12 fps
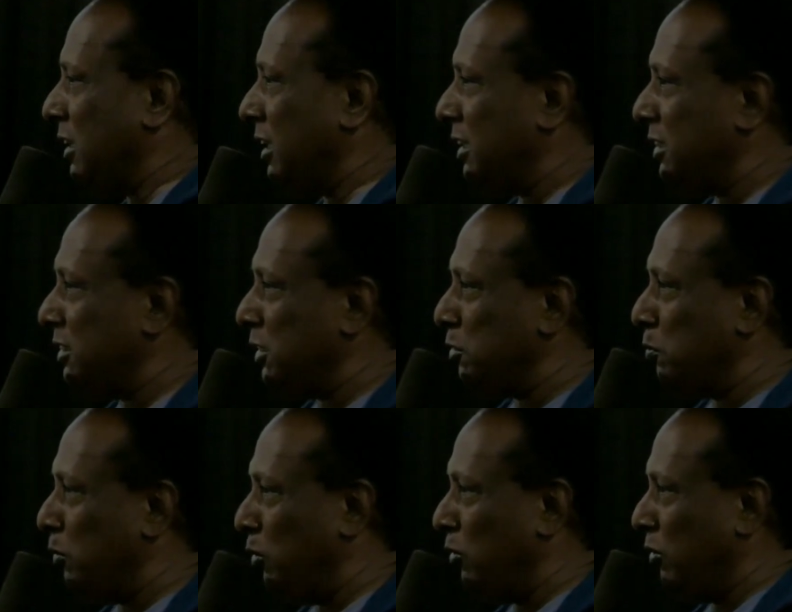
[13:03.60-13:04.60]
can discuss
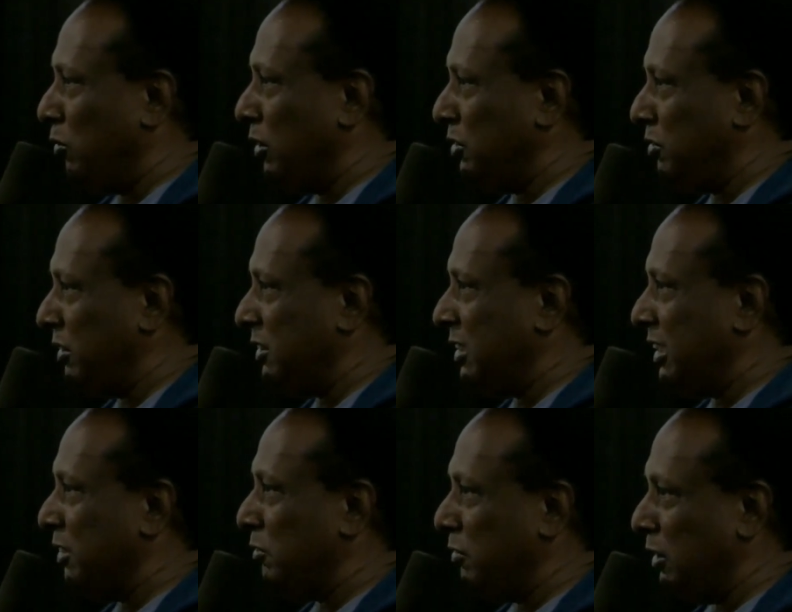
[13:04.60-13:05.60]
more once we see
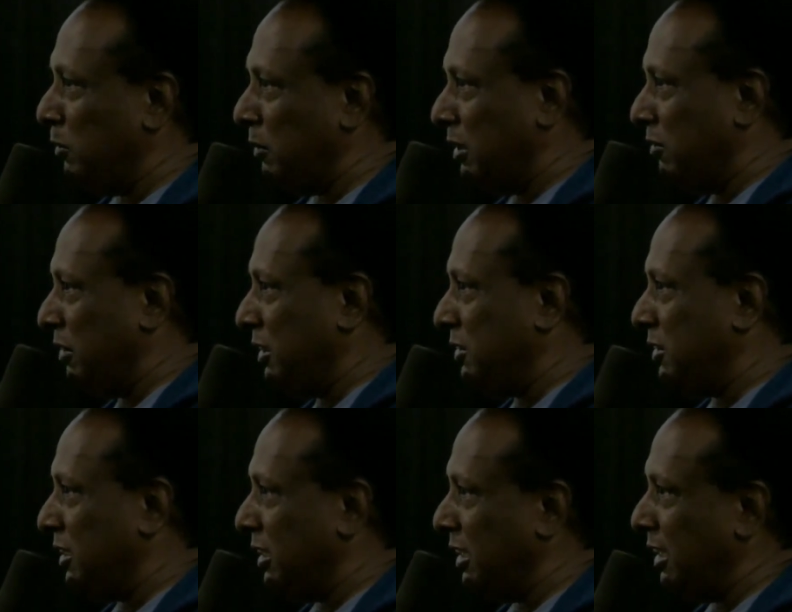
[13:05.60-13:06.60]
the film. Otherwise
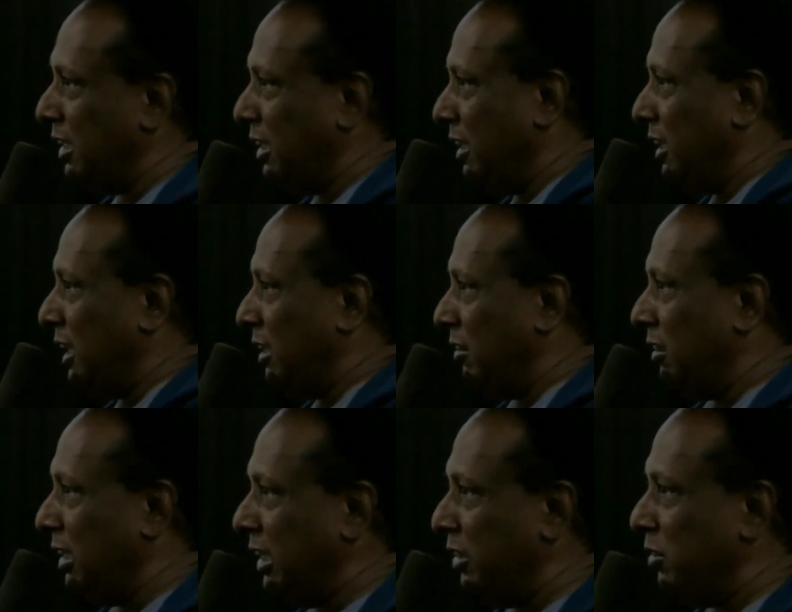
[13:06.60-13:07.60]
it will
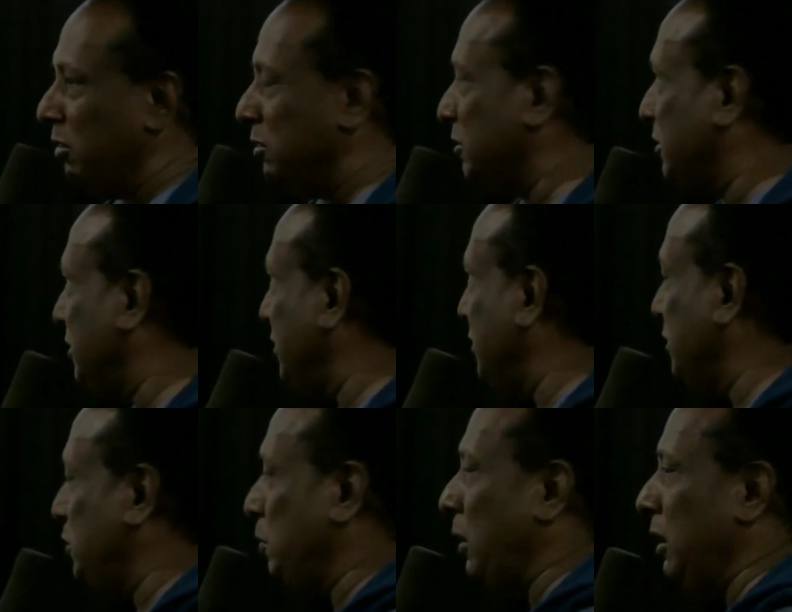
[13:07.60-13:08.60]
lead to
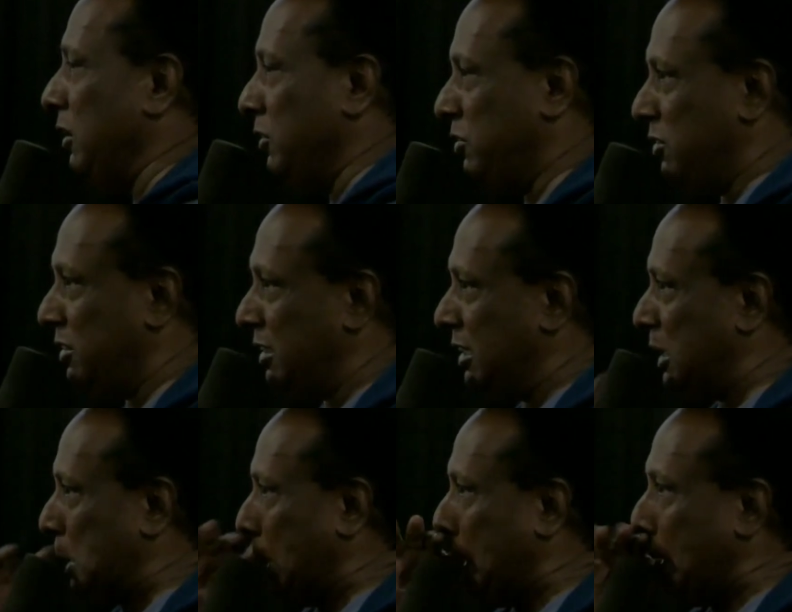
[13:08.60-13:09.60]
spoilers
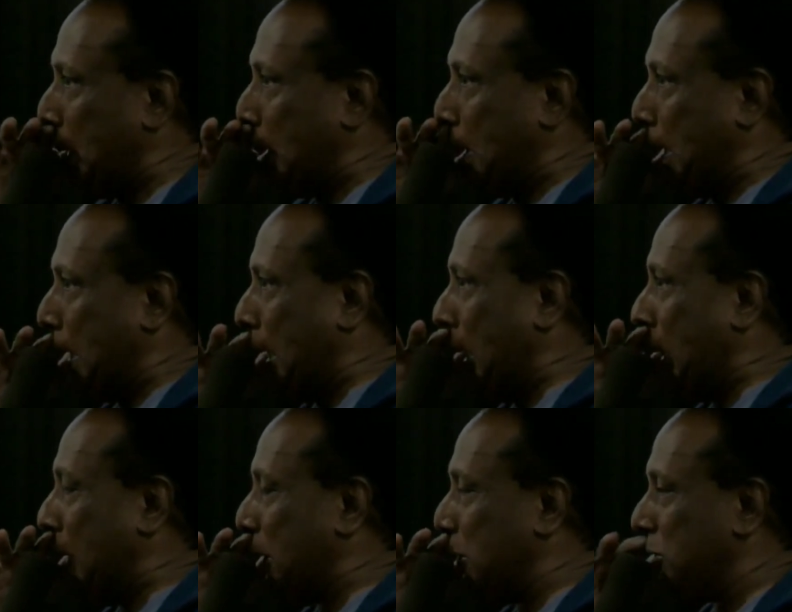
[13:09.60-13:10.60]
getting
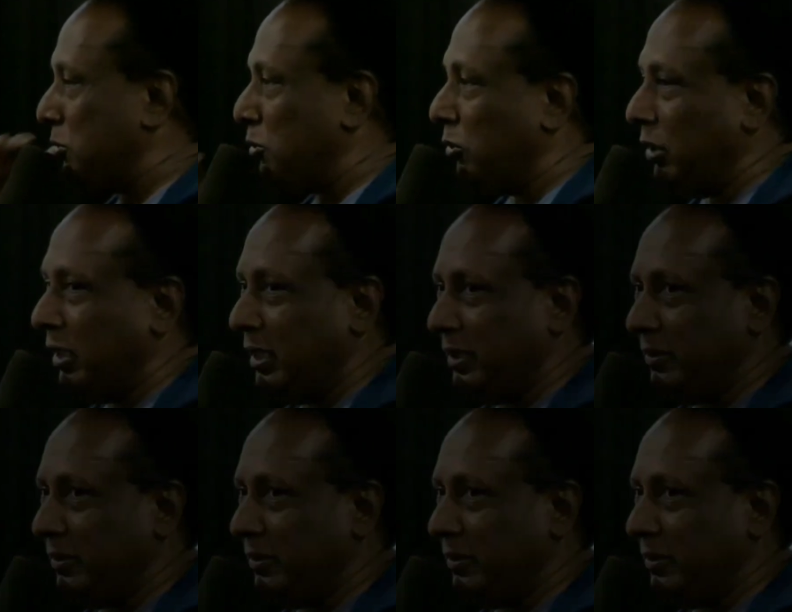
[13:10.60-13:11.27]
into the story.